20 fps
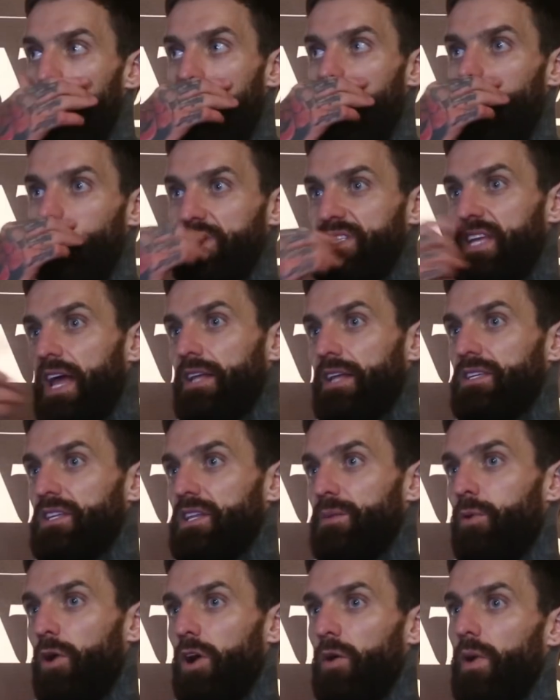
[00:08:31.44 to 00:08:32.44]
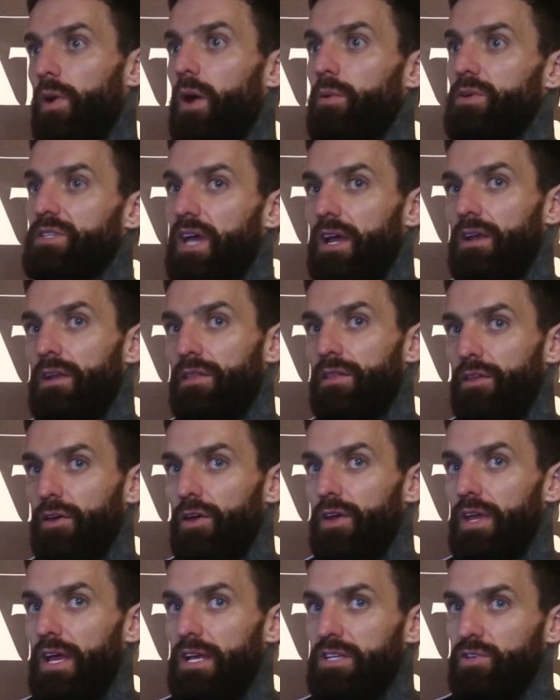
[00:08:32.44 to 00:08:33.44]
it was getting to the point where I was getting to
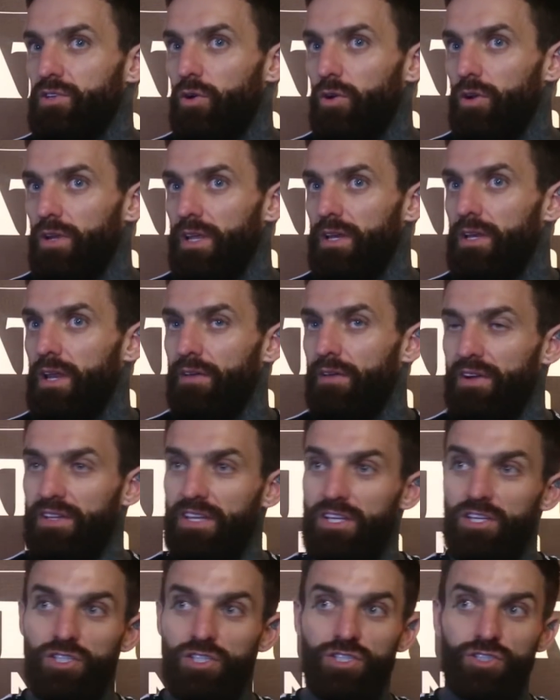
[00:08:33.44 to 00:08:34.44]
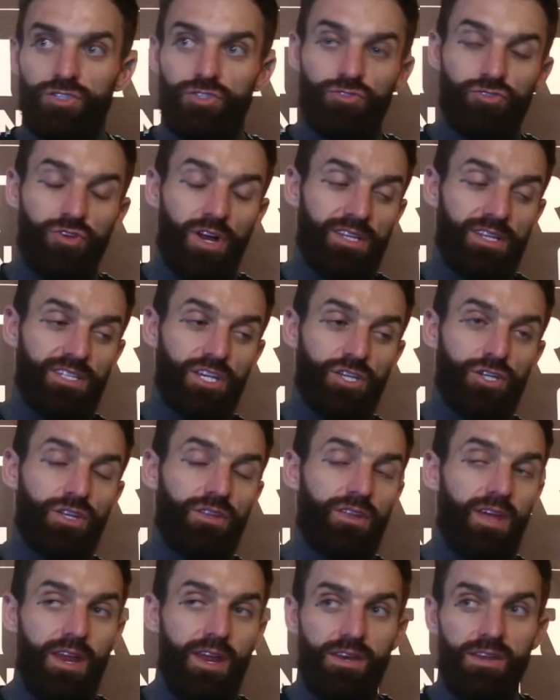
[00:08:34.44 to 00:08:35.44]
30 years old, and if I didn't
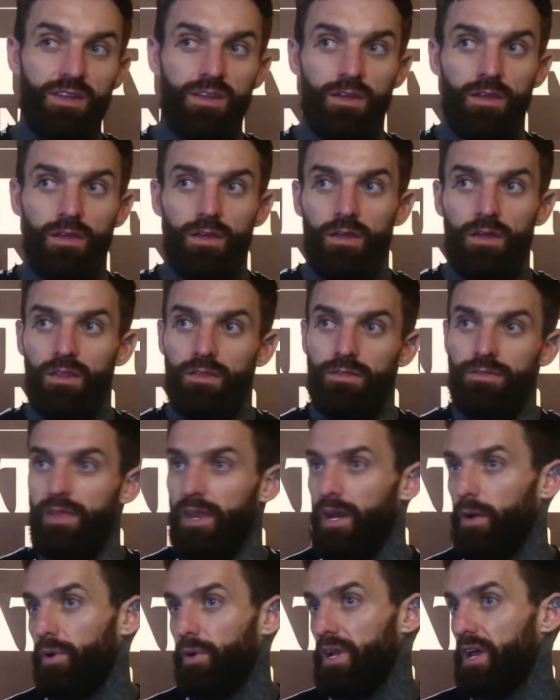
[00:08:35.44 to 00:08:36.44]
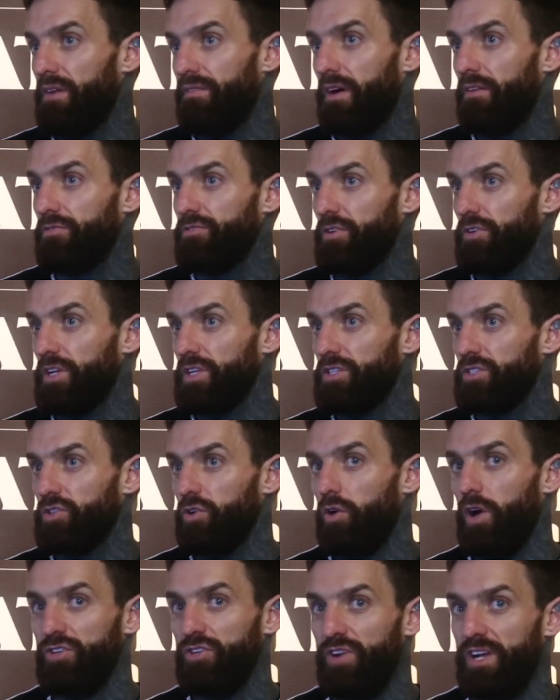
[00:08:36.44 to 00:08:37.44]
transition then I would never have done it.
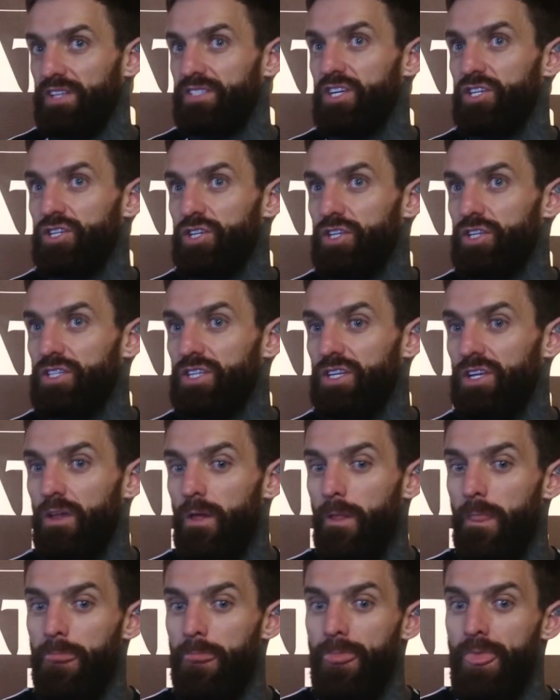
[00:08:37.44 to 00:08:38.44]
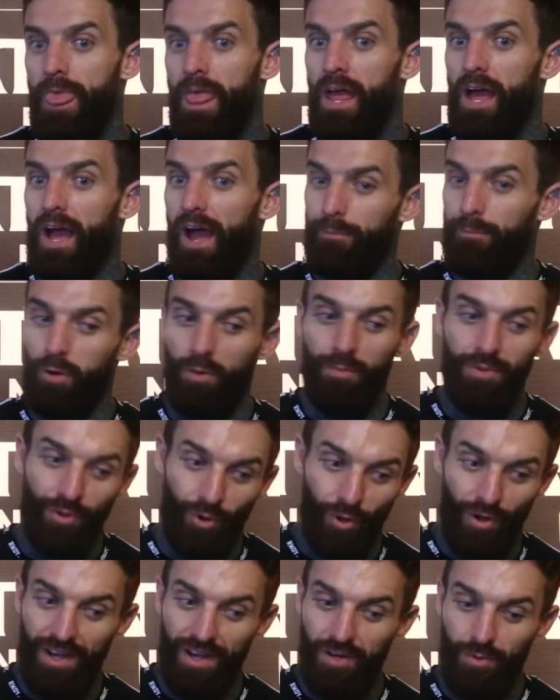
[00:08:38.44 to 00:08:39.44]
So I transitioned, I put me
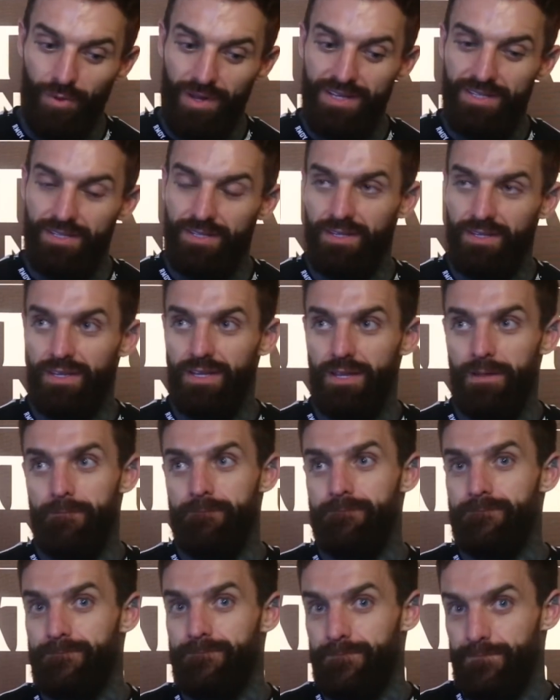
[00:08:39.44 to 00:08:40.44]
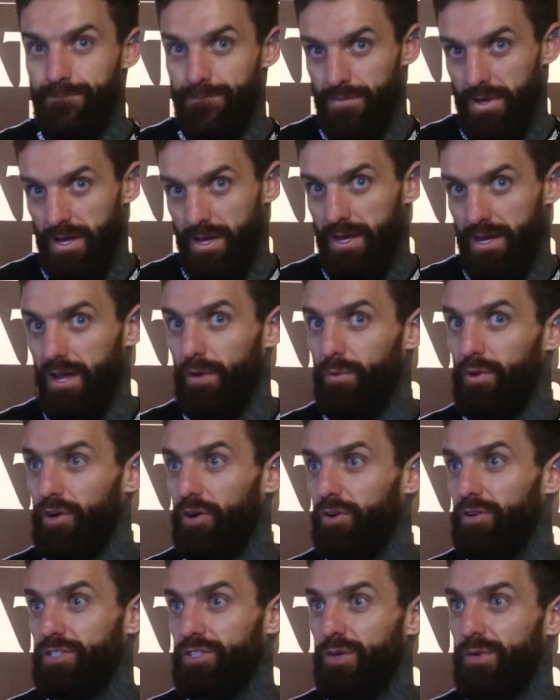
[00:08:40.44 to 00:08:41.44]
all into it, and here we
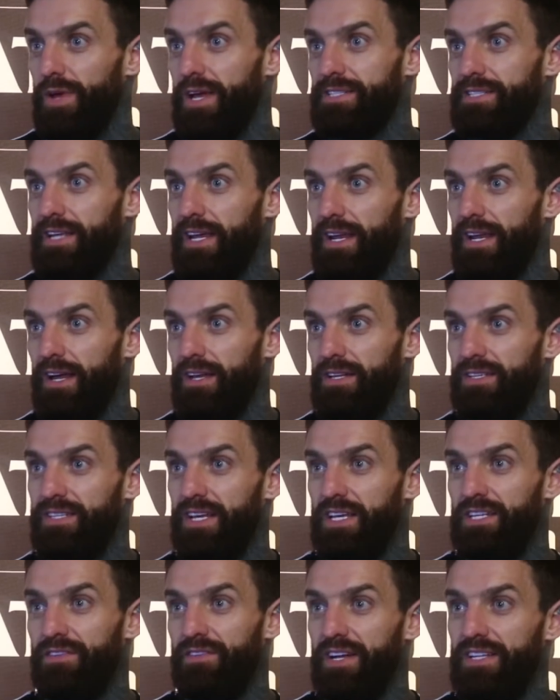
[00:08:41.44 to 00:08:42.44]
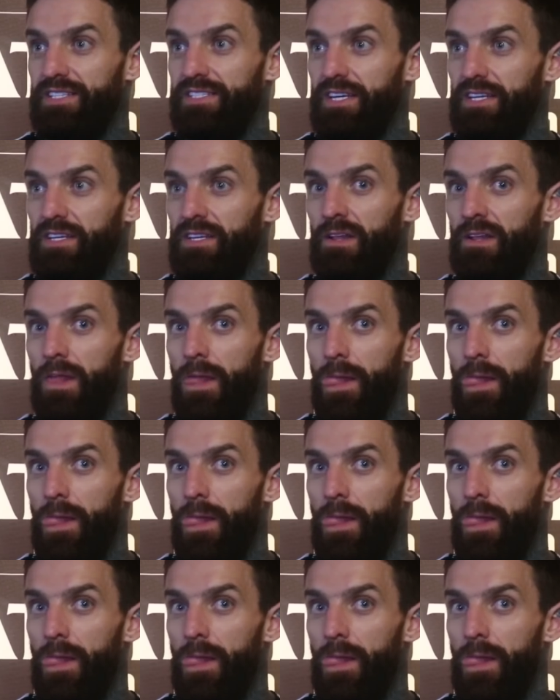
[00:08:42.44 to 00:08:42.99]
are, 2 years later, 6 fights in.